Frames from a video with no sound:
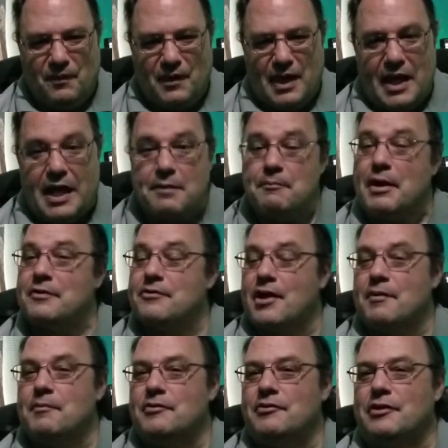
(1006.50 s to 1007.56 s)
And my
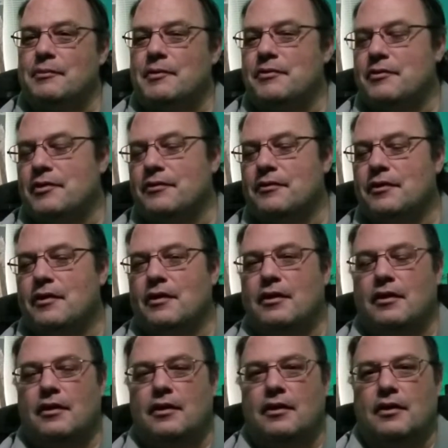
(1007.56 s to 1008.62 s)
time is limited.
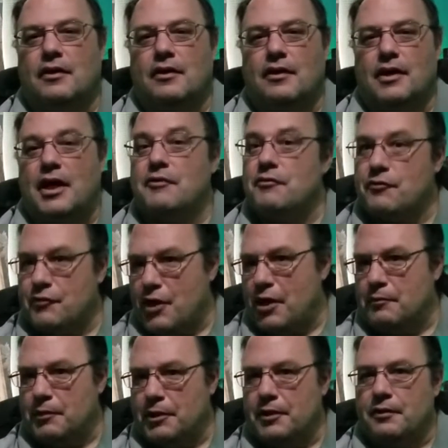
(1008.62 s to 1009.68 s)
Uh, I have a
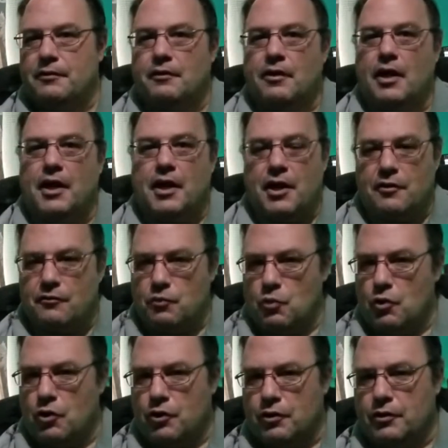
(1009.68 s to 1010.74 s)
family, I have
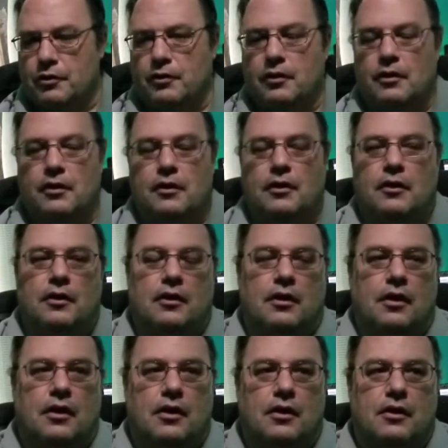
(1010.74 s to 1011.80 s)
work.
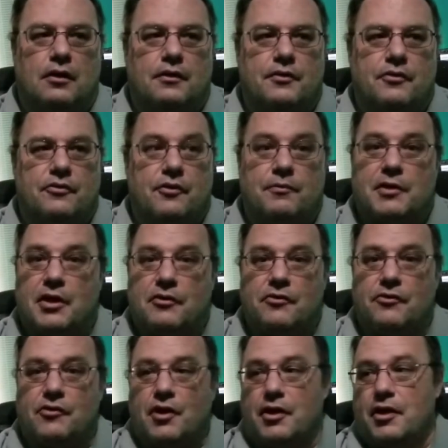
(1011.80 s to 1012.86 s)
Uh, in some
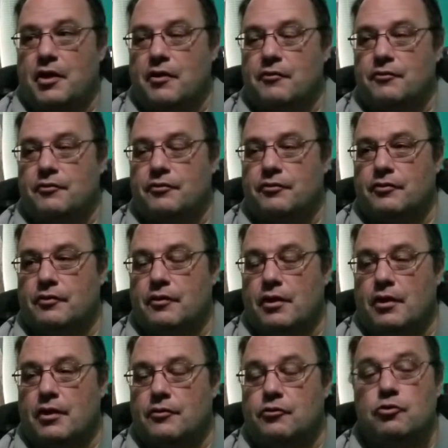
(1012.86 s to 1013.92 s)
cases I have
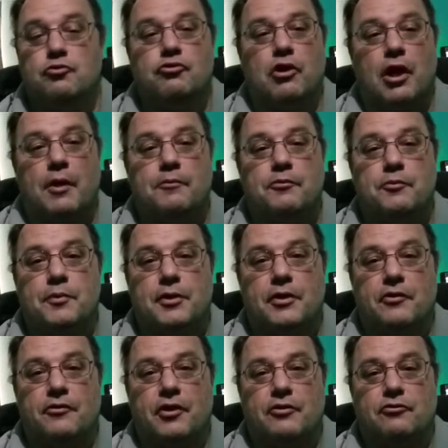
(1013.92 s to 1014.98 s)
uh, two jobs,
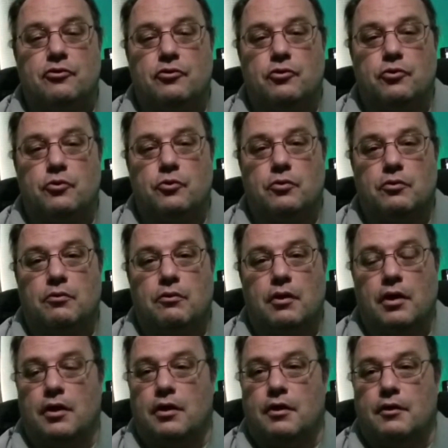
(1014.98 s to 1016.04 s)
because I do
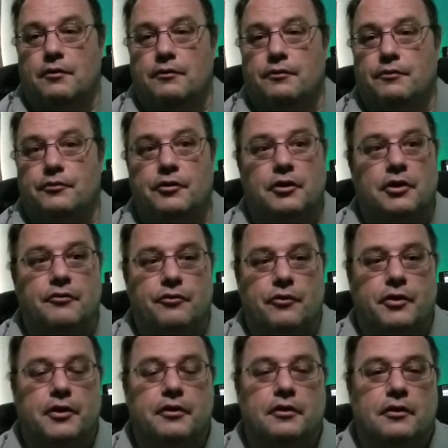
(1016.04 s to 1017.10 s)
uh,
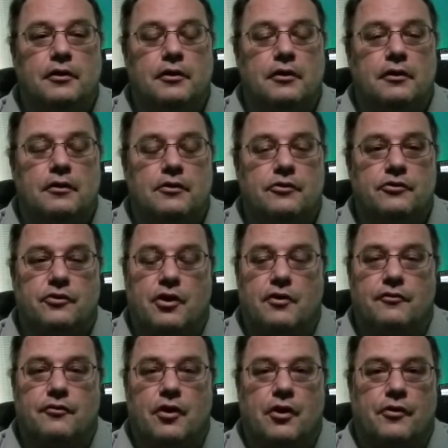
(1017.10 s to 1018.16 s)
delivery
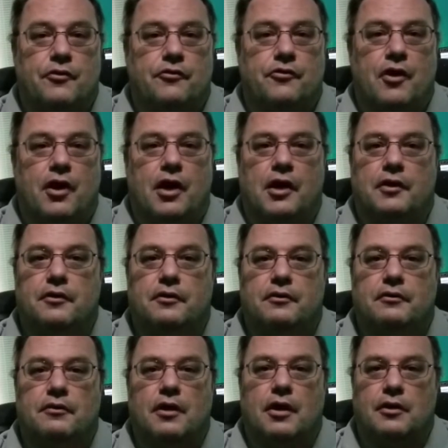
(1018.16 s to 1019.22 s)
stuff on the side.
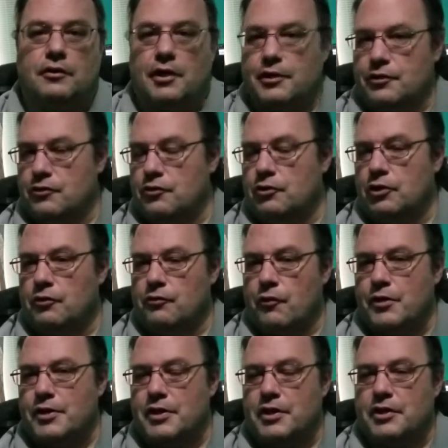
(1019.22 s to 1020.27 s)
Uh, like the
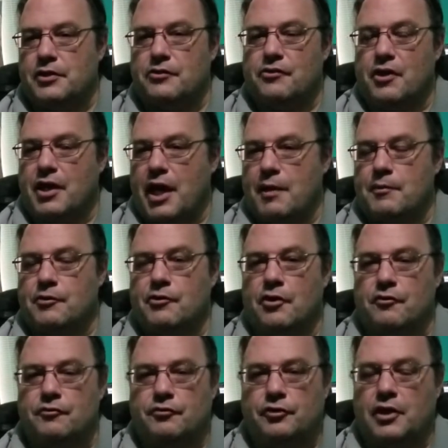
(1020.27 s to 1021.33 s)
delivery gigs, like
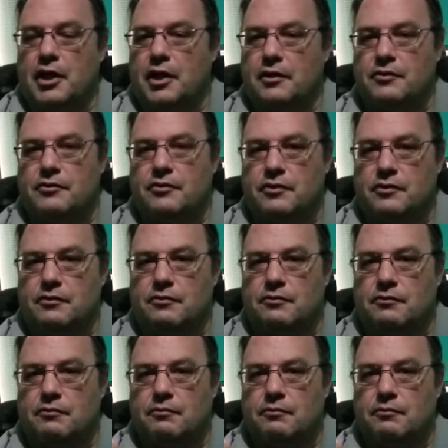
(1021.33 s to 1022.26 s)
Amazon Flex and